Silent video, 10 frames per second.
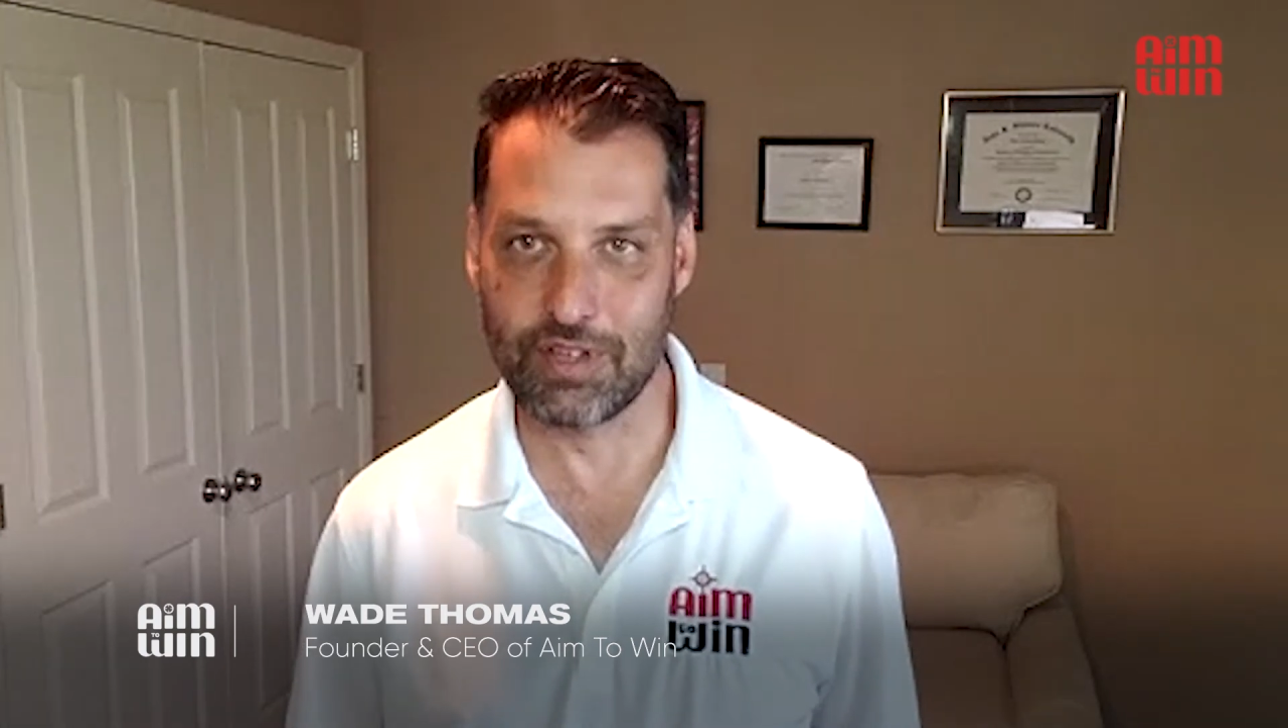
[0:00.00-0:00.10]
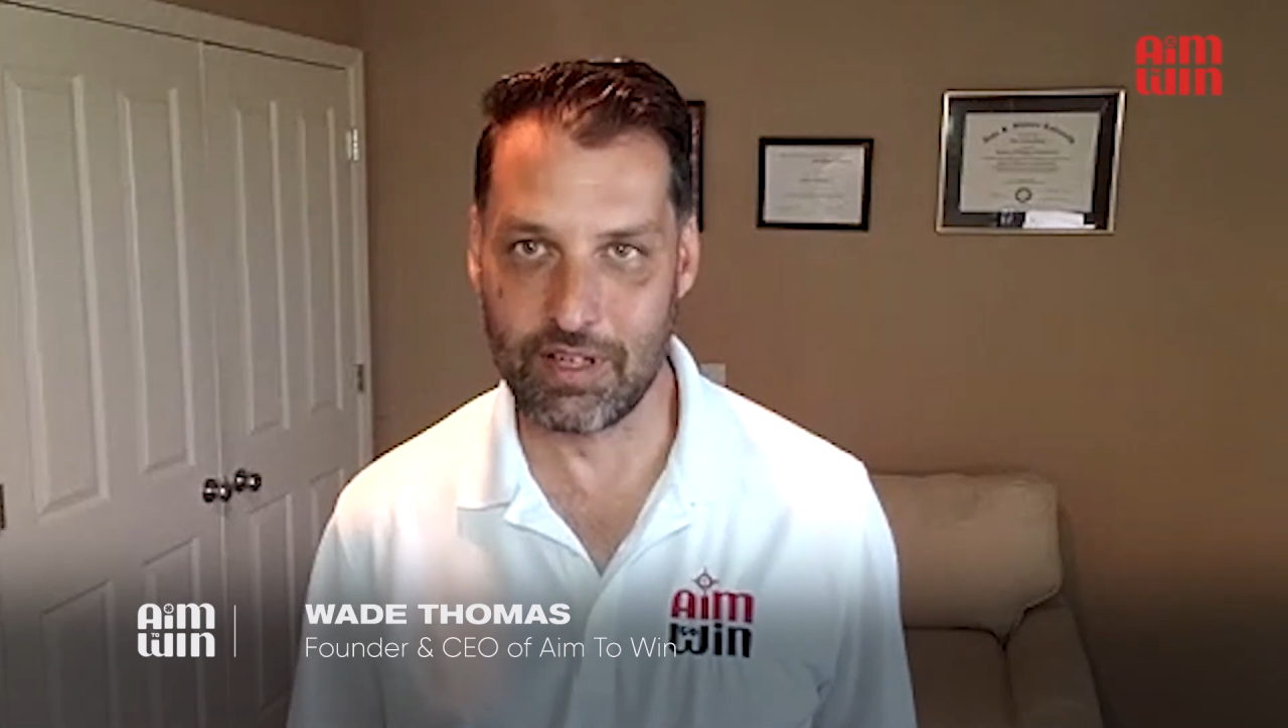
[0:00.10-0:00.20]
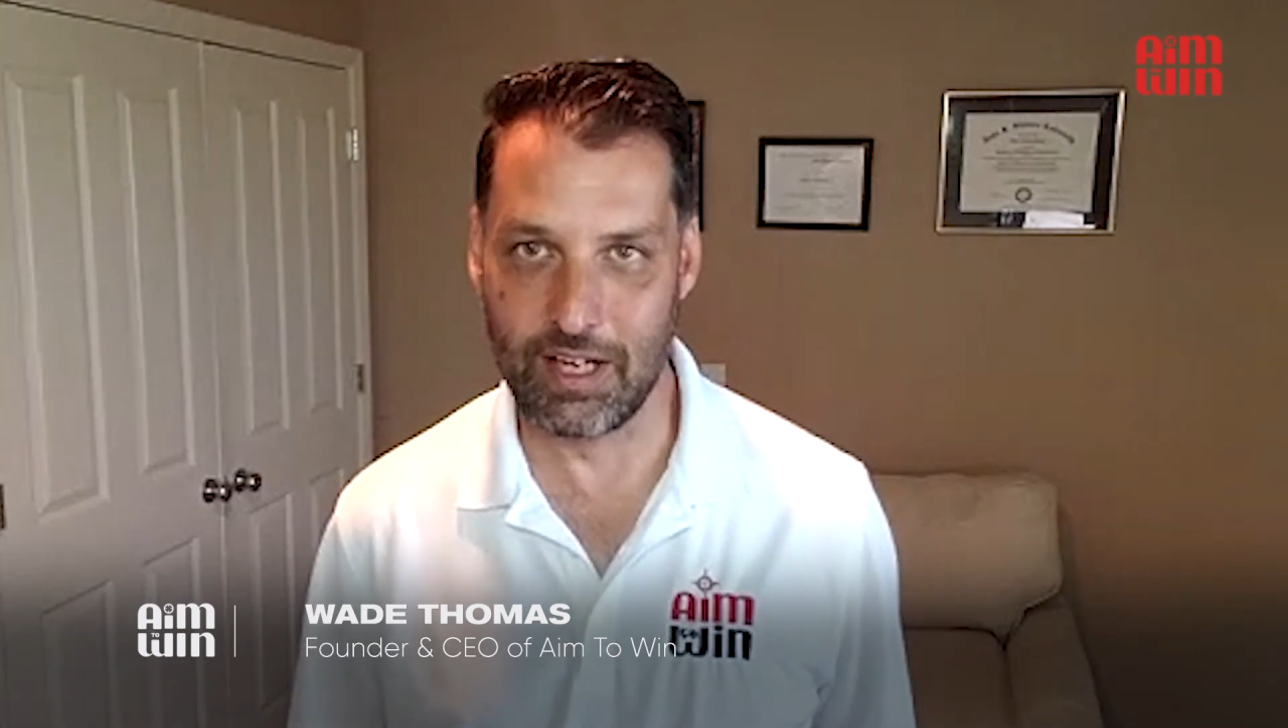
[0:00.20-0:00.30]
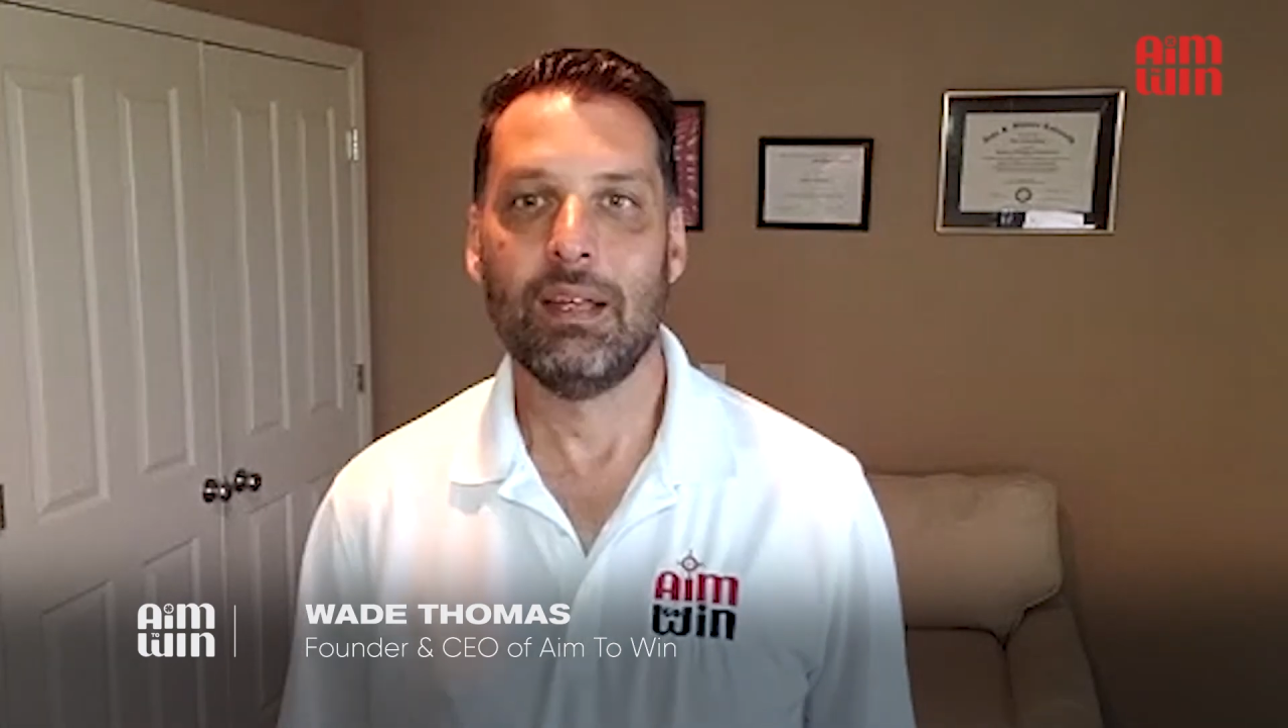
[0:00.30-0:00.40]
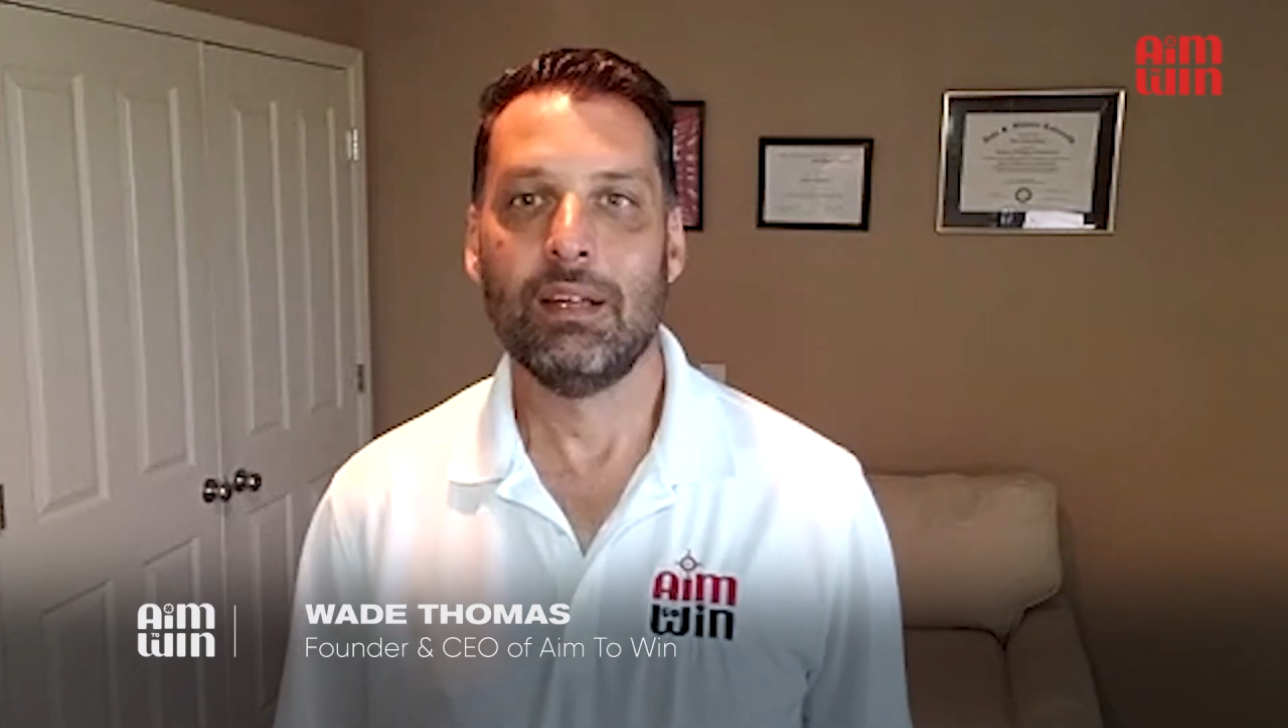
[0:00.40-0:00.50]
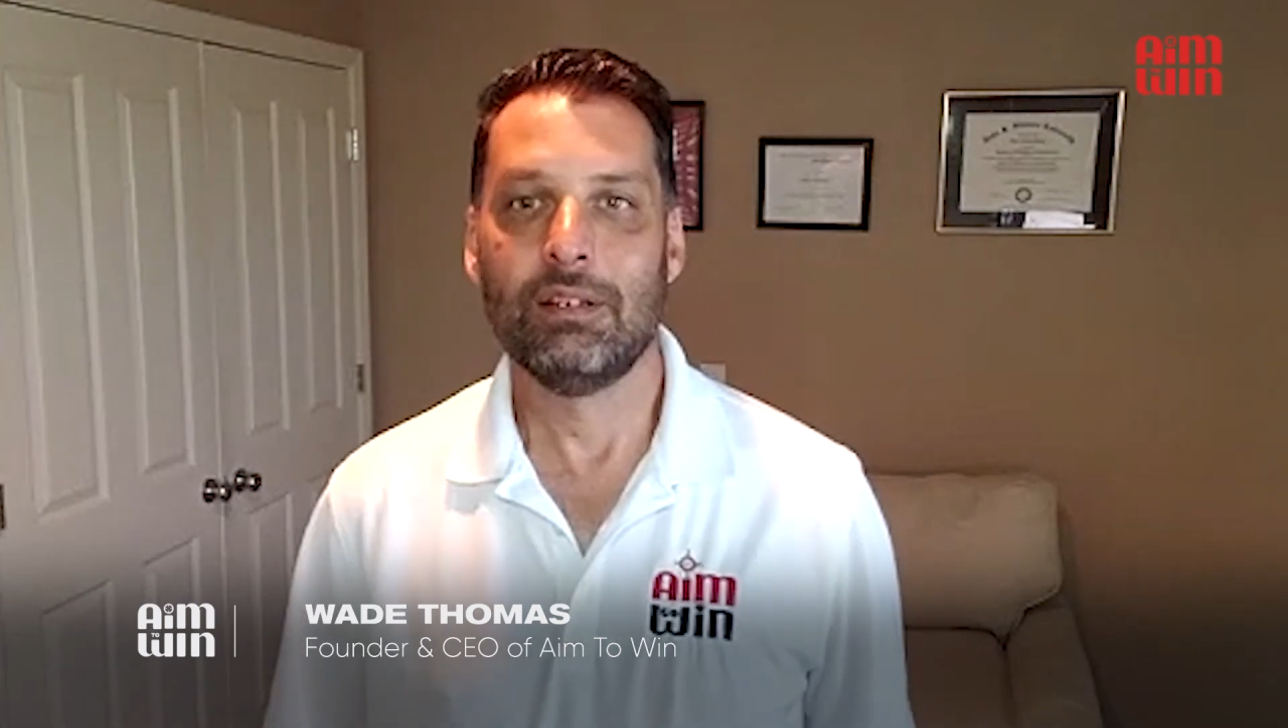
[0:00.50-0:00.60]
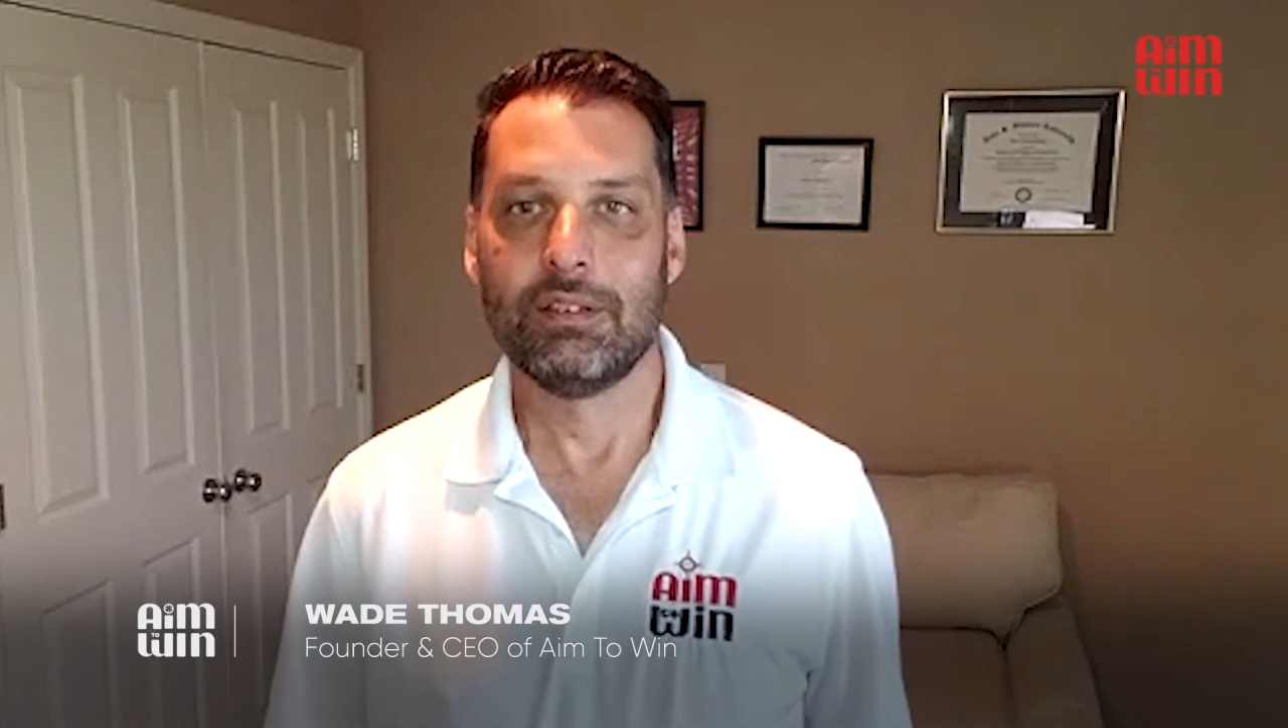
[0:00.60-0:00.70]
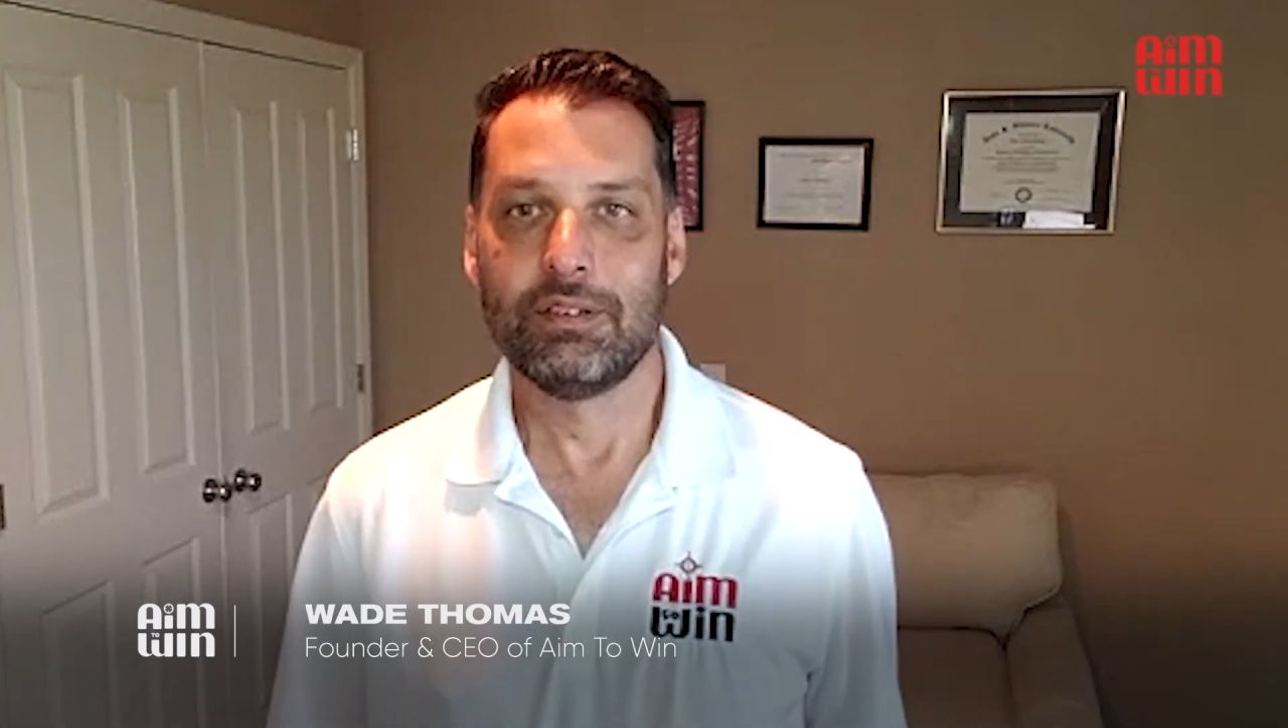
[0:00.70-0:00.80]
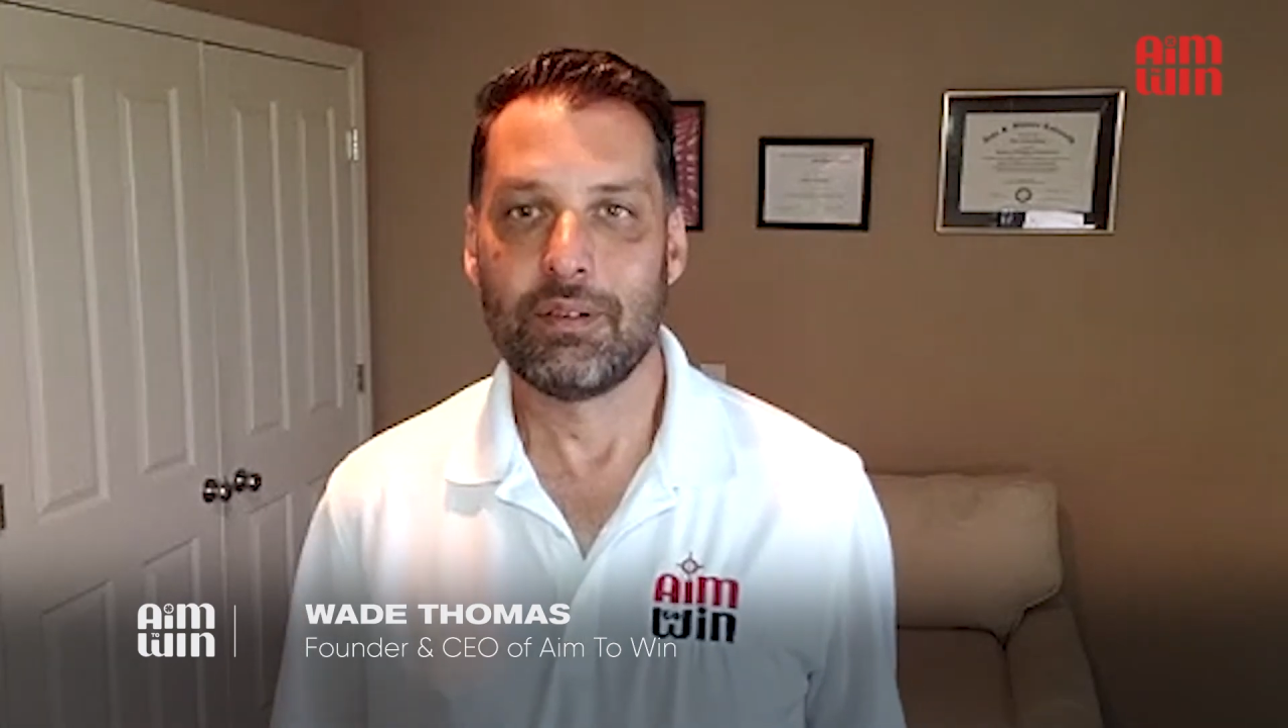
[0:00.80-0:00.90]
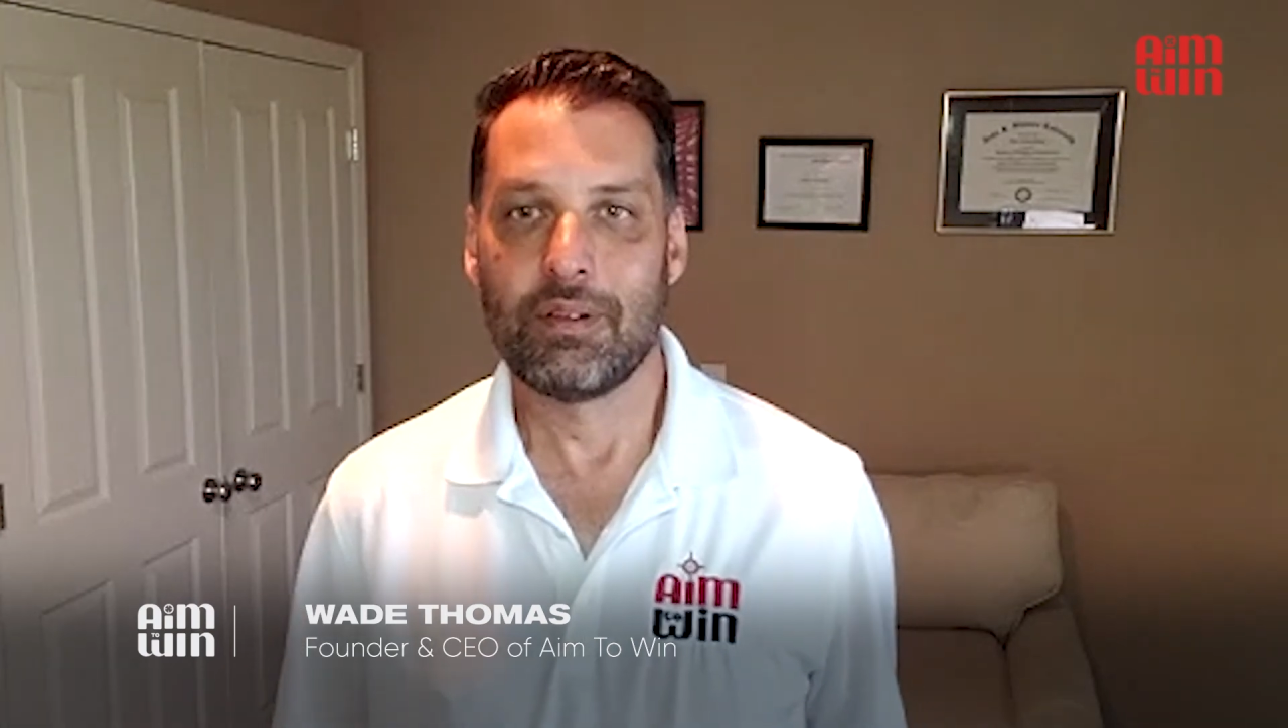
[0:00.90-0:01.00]

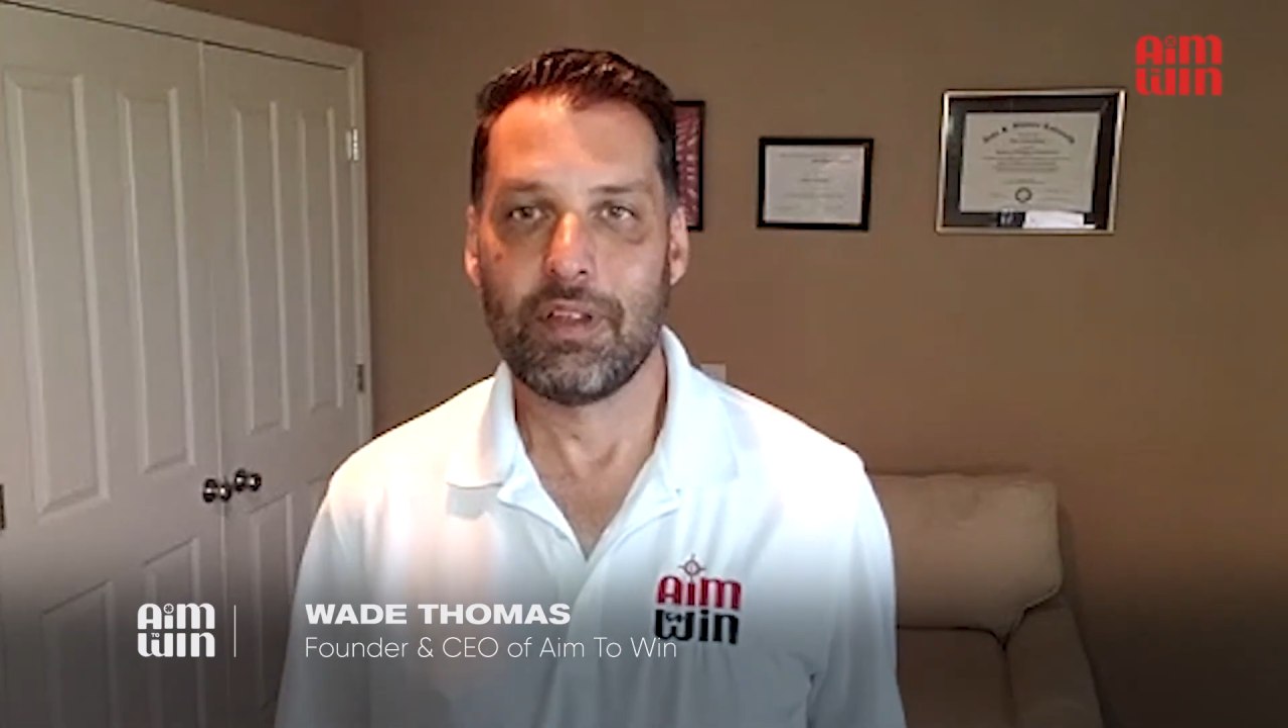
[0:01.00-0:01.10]
that.